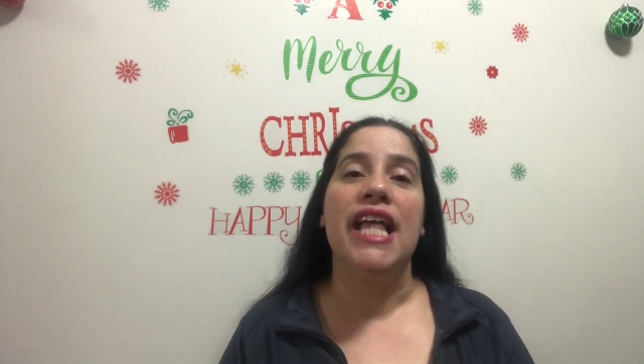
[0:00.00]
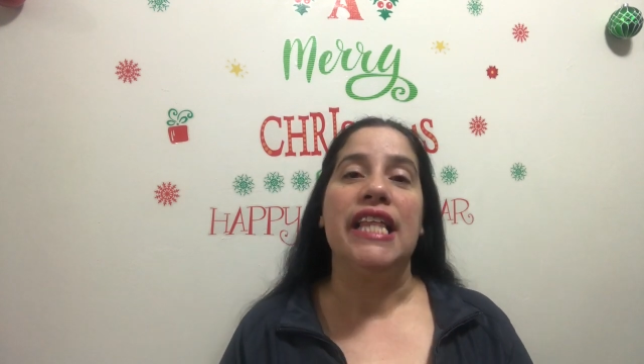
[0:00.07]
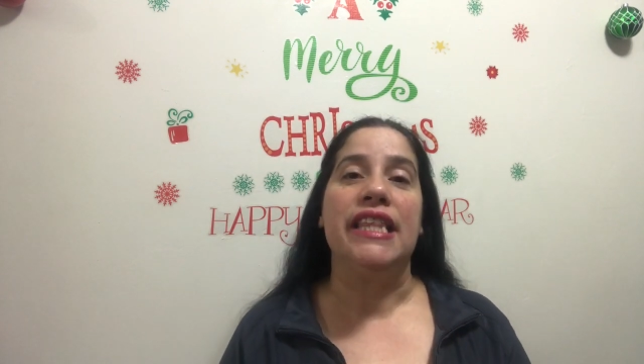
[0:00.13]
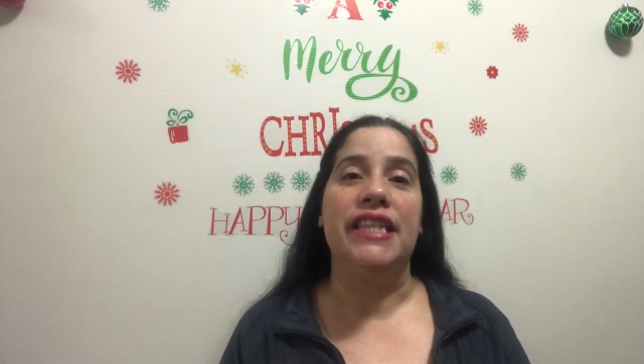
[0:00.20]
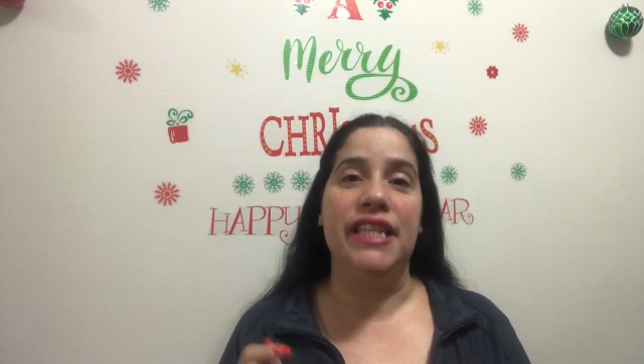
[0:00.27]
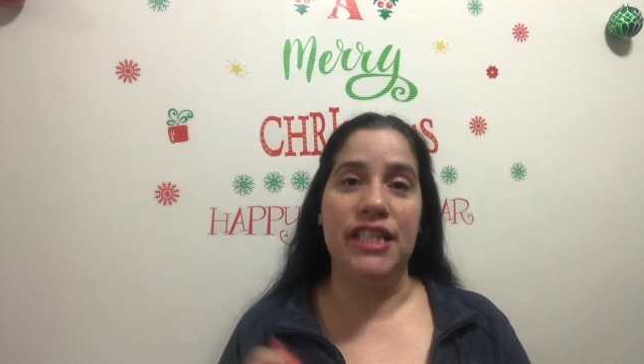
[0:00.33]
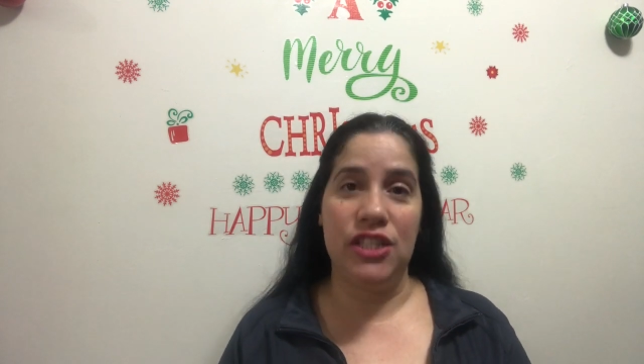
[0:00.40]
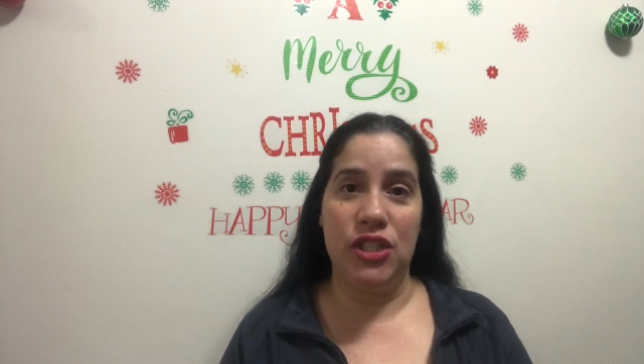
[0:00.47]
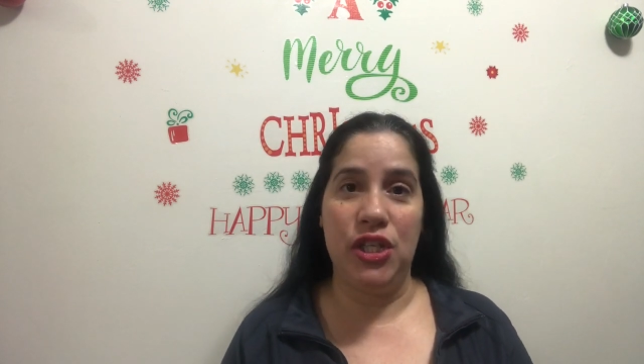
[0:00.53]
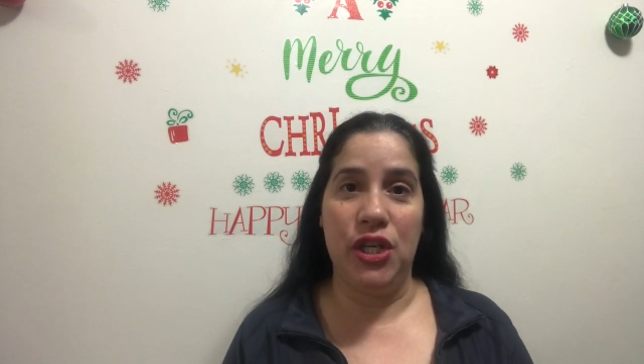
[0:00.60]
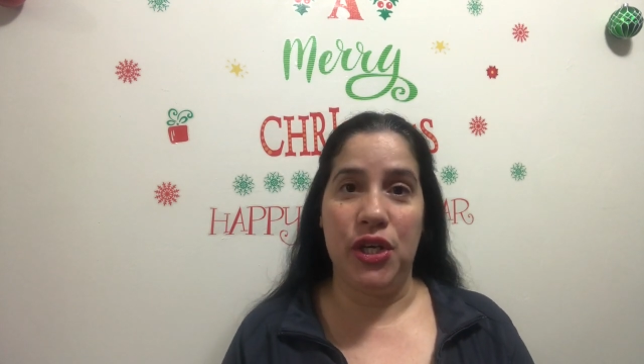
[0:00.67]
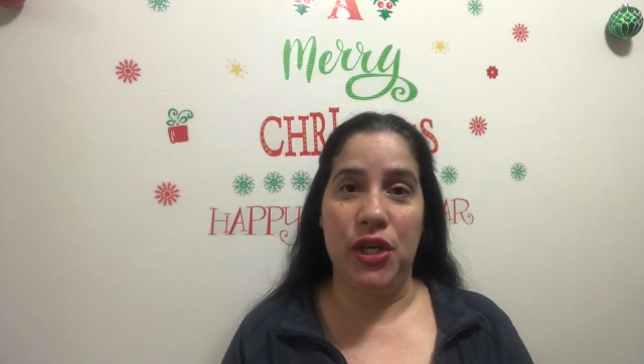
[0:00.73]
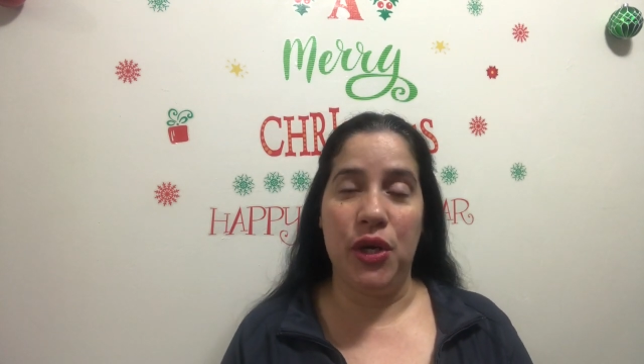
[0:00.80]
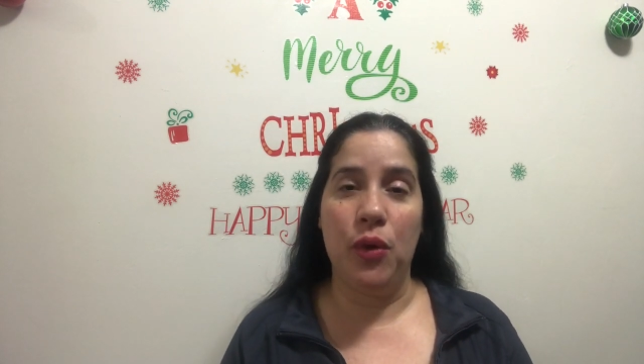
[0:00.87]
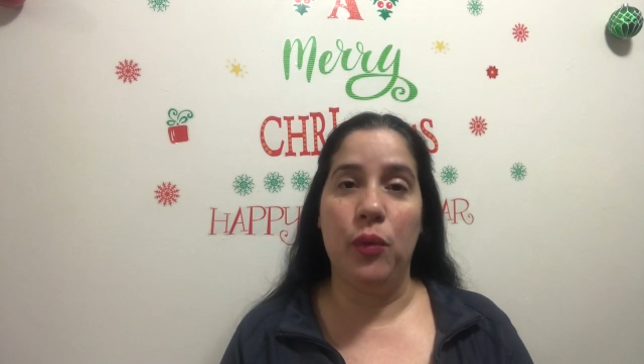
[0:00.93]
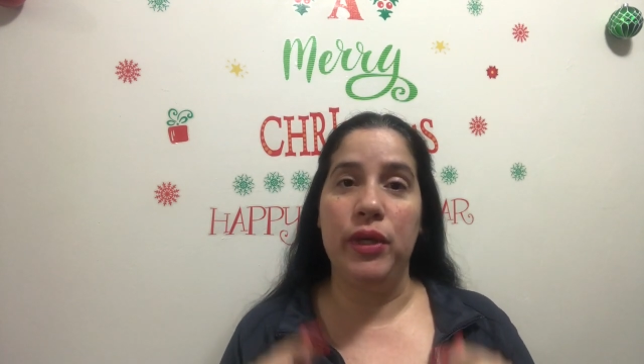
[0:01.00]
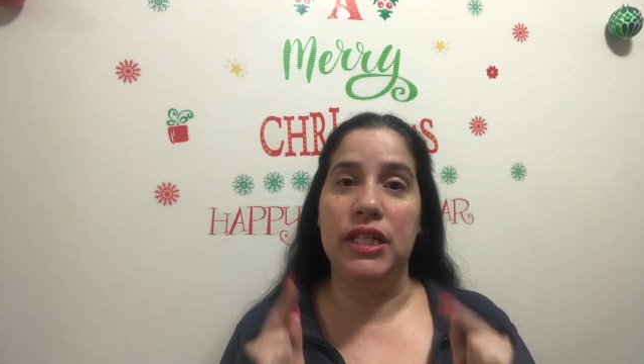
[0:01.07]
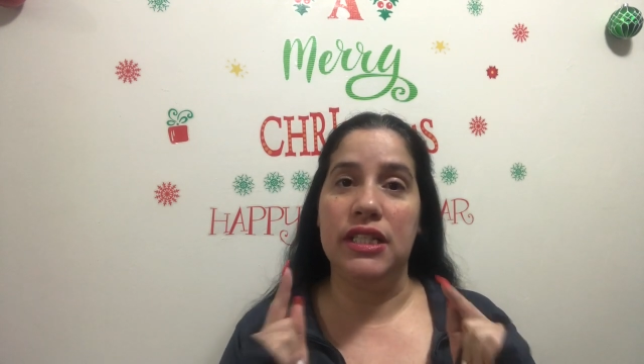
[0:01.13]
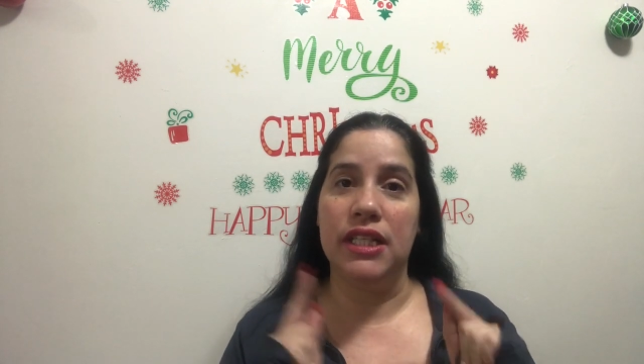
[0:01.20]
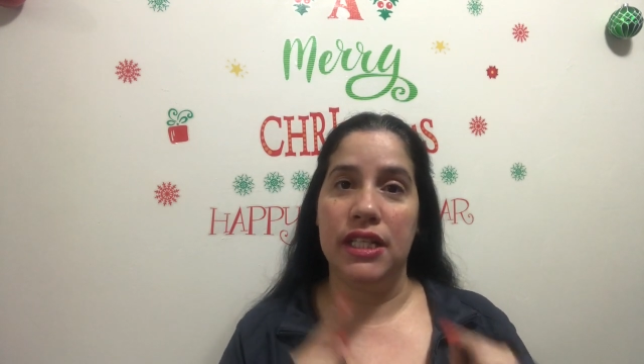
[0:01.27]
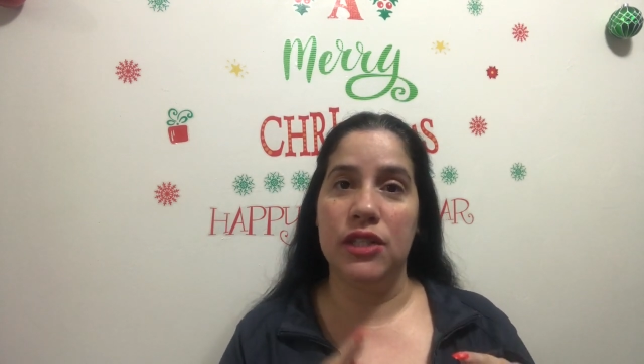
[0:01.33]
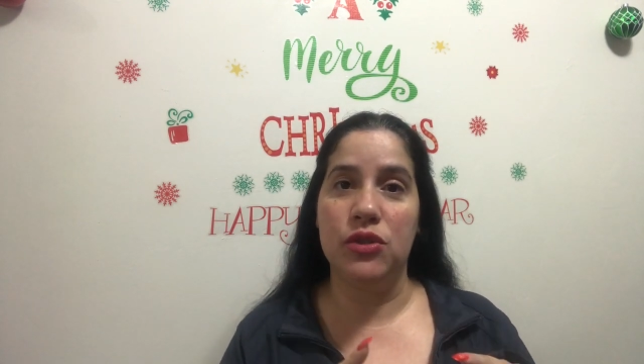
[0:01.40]
this year, we
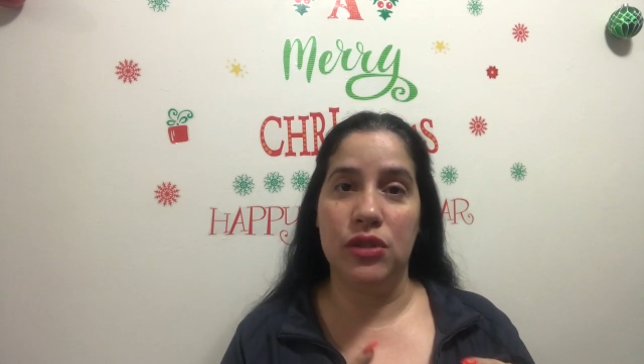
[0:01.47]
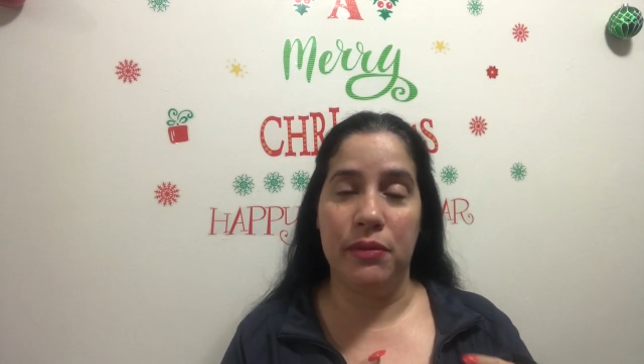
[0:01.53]
didn't do